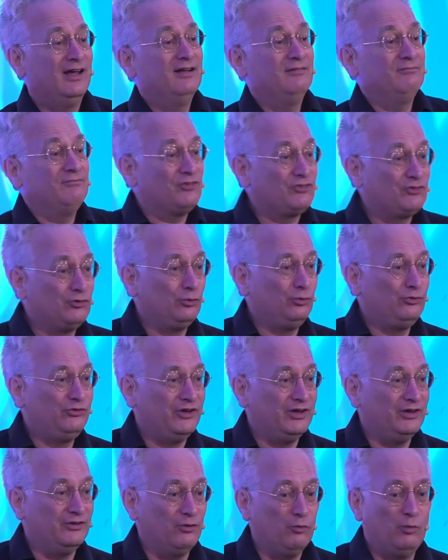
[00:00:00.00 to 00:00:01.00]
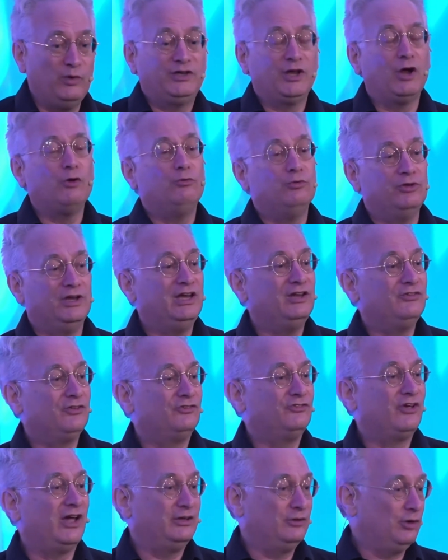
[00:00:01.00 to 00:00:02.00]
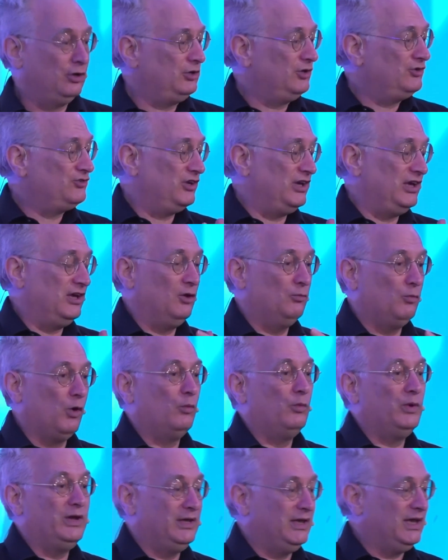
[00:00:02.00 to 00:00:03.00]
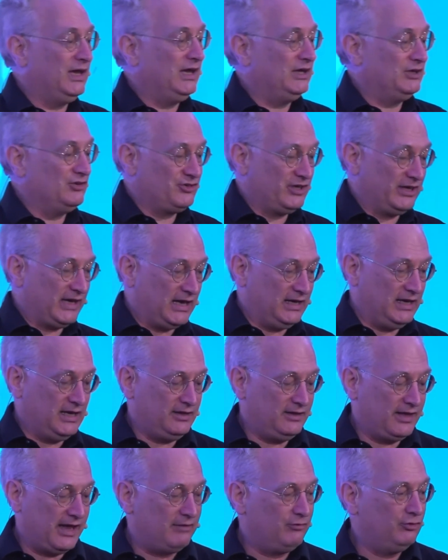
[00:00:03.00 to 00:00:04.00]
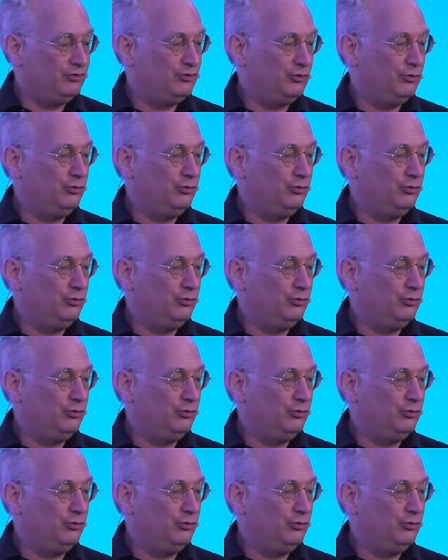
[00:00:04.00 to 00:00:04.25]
Sorted. We don't need the technology. What we need is to get in there and do